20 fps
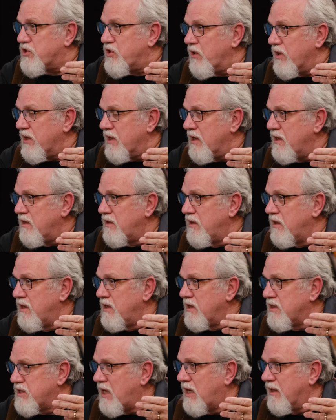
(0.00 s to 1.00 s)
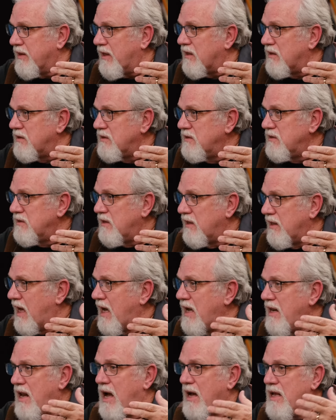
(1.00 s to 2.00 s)
doing in the Shahada? La
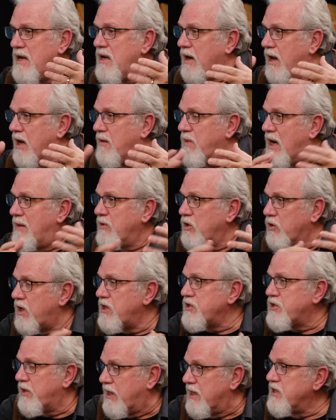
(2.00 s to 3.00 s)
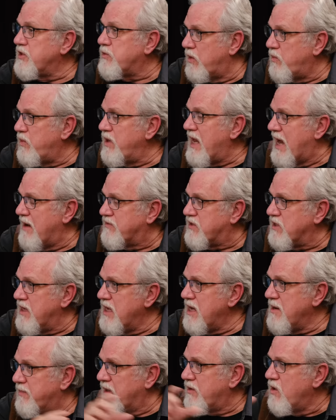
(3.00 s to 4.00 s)
ilaha illallah, Muhammad Rasulullah is what we have
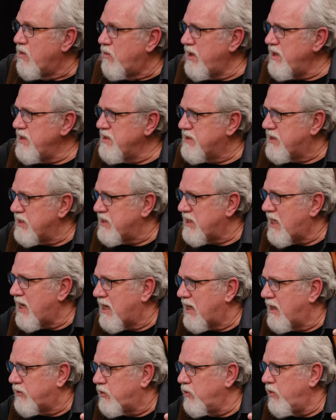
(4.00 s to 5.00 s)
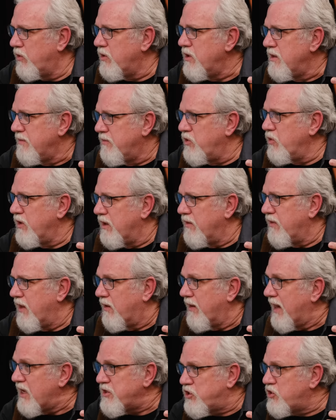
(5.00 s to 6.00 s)
today. But what is the sharakatul doing in there?
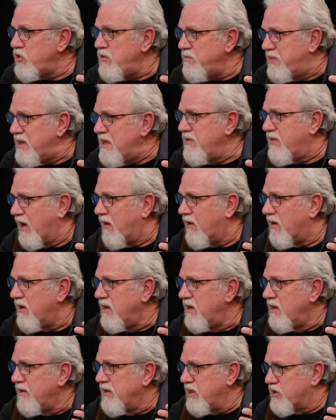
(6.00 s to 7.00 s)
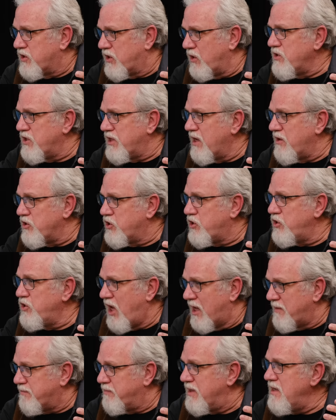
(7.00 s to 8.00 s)
That shouldn't be there. The associator should
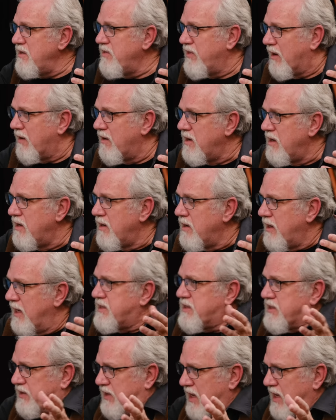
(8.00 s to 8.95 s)
not be there. It's